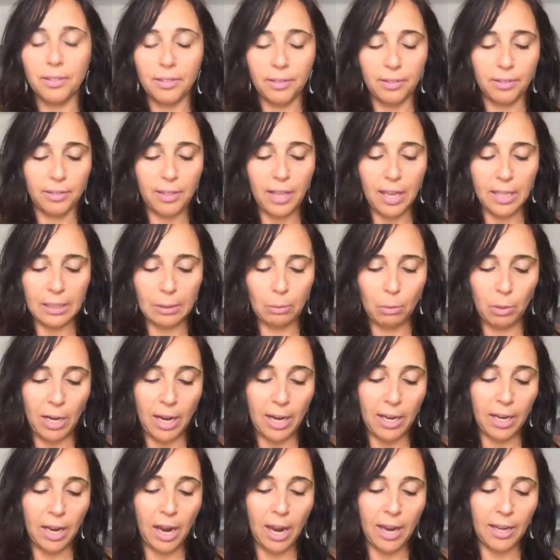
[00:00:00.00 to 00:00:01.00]
That's what
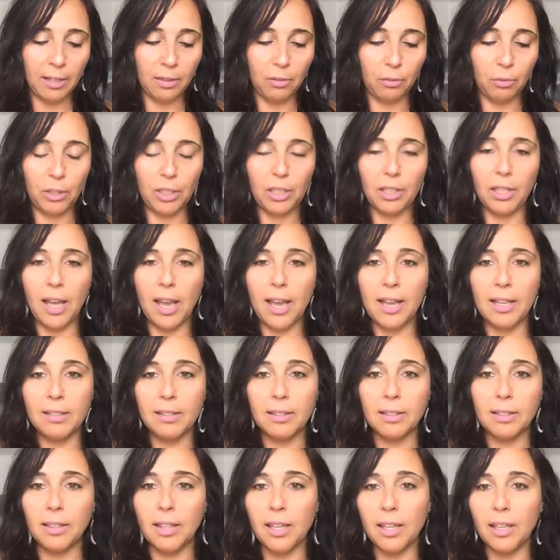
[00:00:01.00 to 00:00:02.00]
I kind of
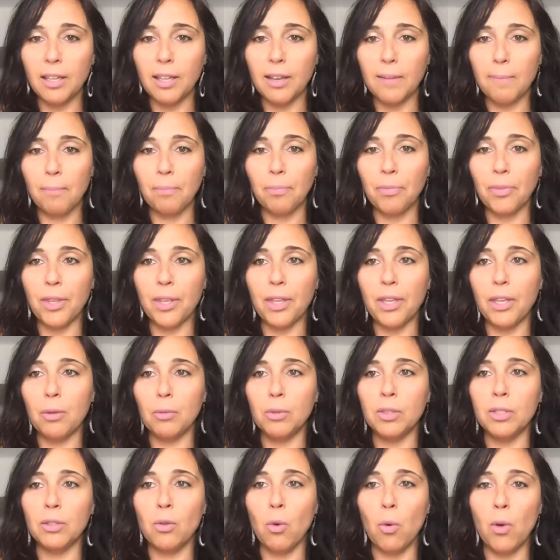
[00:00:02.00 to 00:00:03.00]
realized. Like, it
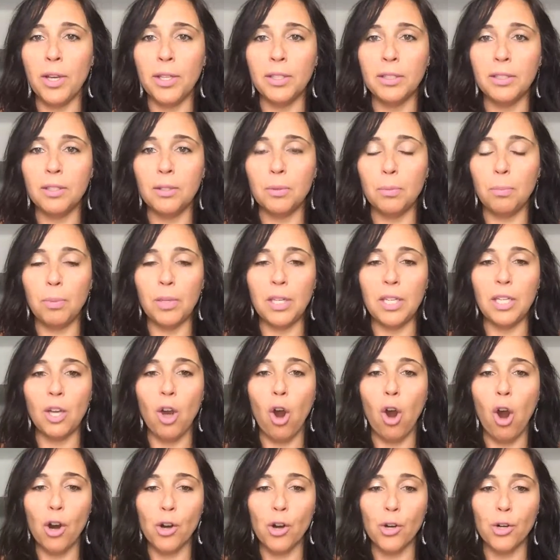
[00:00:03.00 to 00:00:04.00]
was going to be
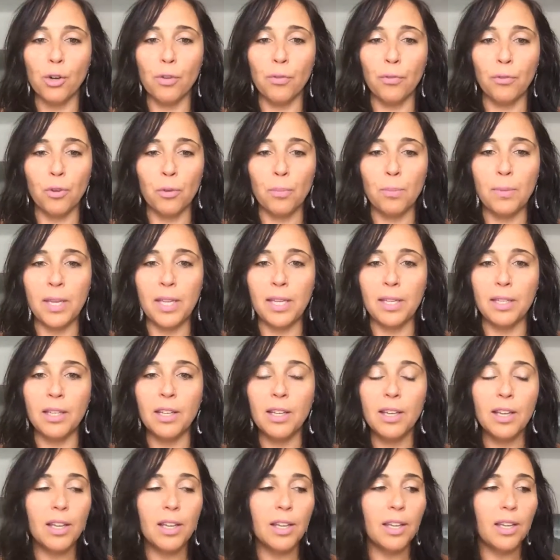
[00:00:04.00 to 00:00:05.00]
harder for
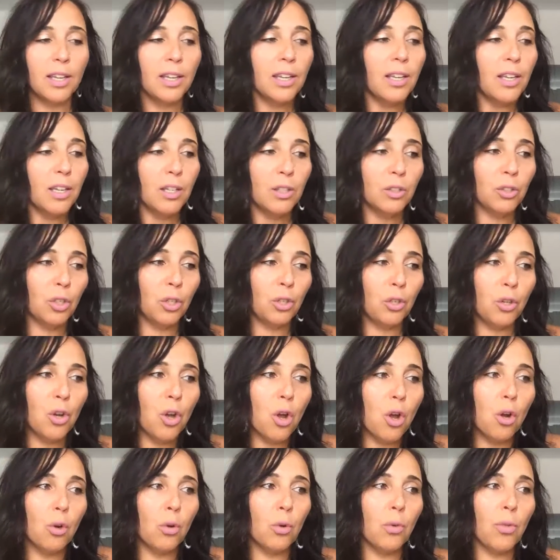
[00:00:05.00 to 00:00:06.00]
me to
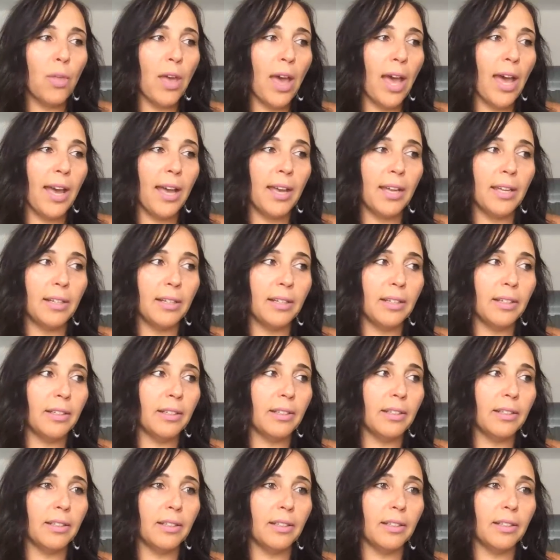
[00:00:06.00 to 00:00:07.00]
know that
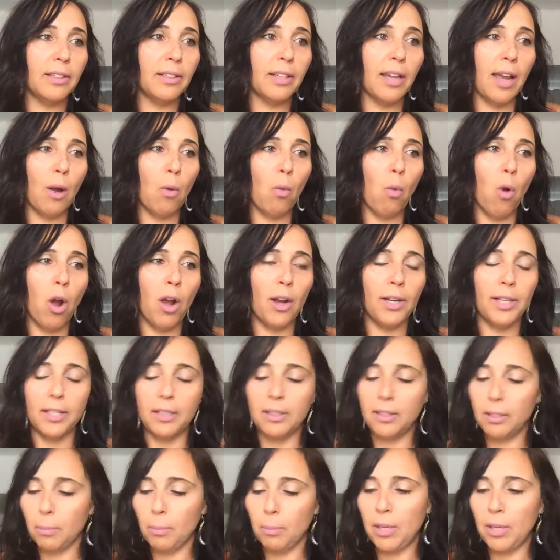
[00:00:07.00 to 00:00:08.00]
I
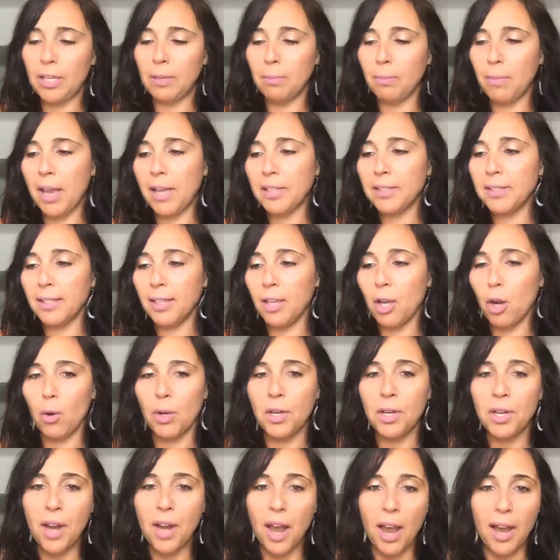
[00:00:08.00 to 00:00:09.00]
wanted to be in Mexico
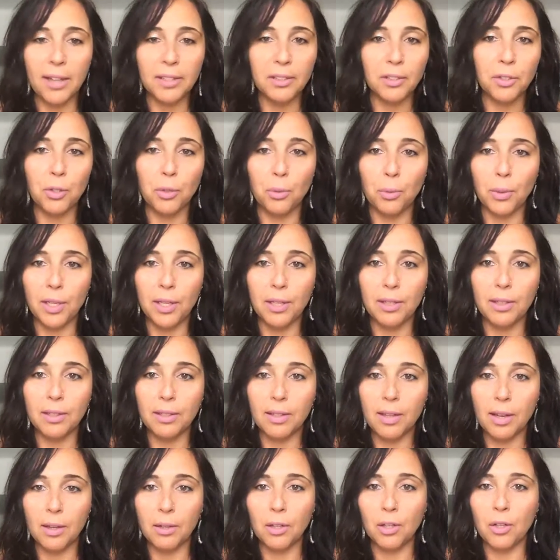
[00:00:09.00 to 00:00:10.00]
and not do it.
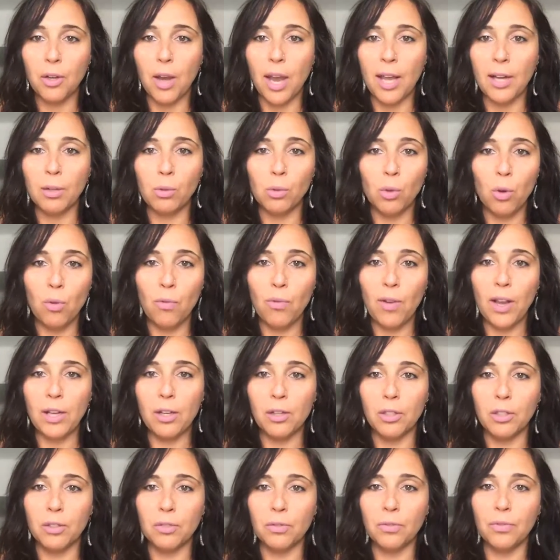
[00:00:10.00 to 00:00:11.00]
I don't know if I
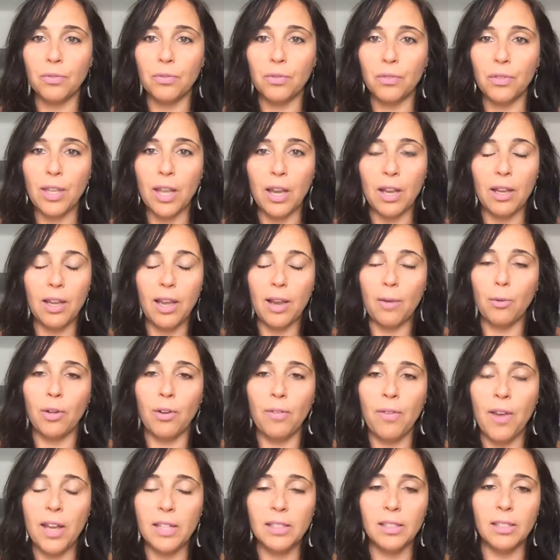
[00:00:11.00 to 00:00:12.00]
could have, I would
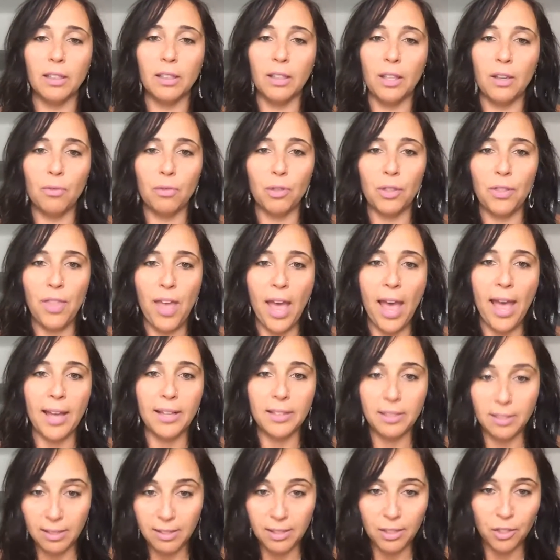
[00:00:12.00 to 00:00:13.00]
have had to live with
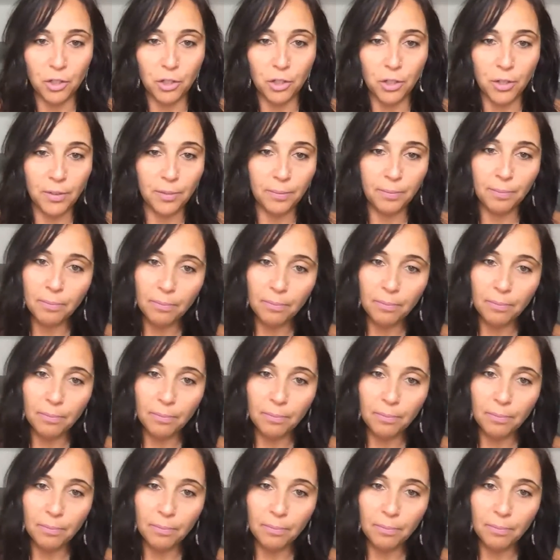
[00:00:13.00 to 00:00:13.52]
that decision.